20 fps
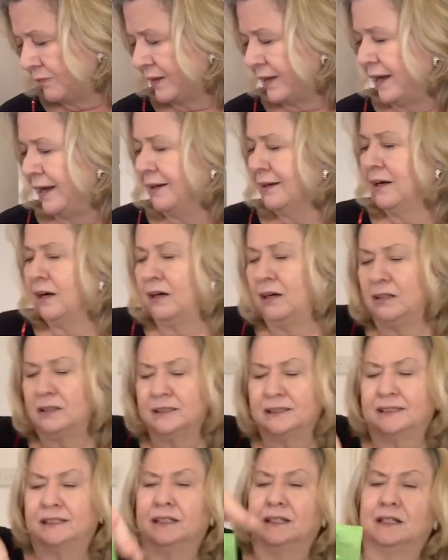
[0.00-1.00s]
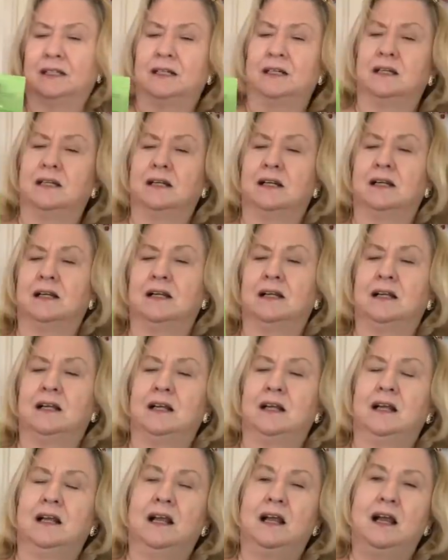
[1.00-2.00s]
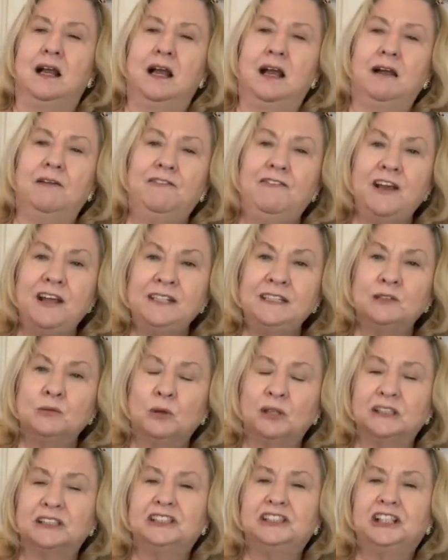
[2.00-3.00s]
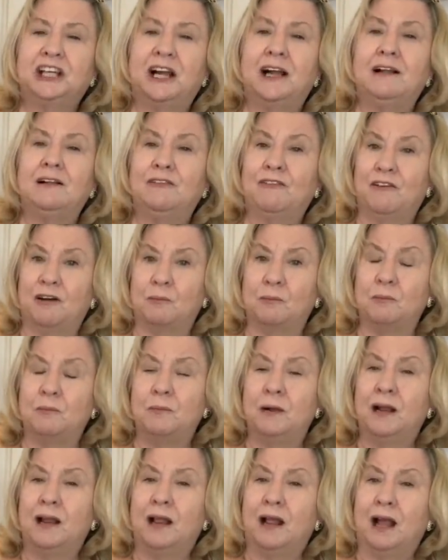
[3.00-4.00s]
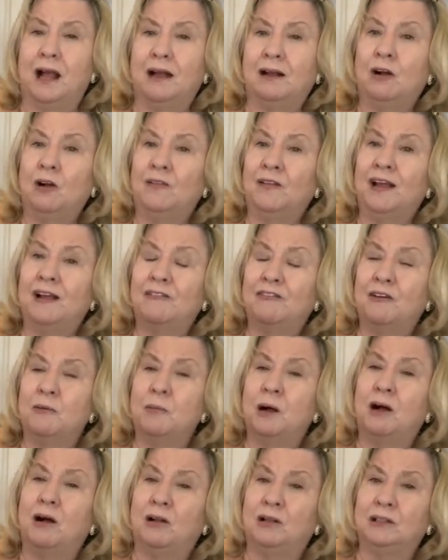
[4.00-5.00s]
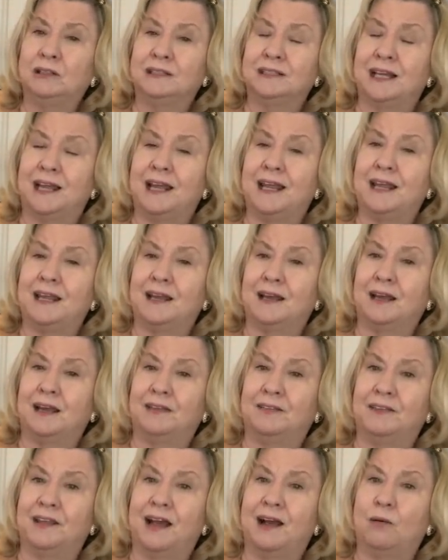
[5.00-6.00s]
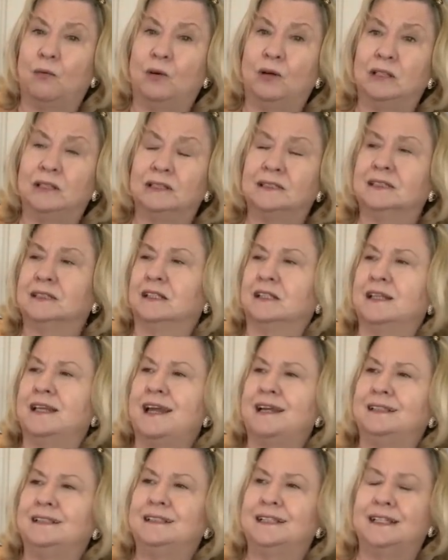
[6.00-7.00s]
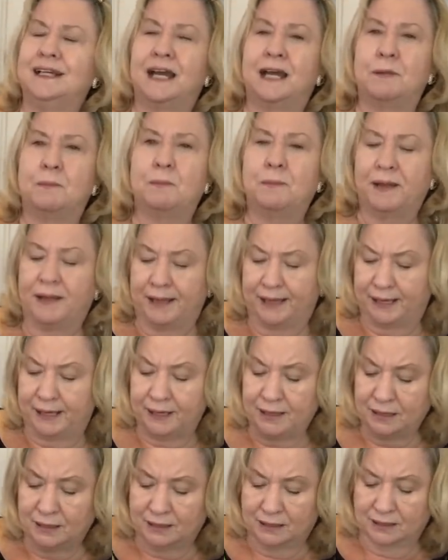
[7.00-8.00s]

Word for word: I got a face wash gel from, I got that from Aldi and that was 99p.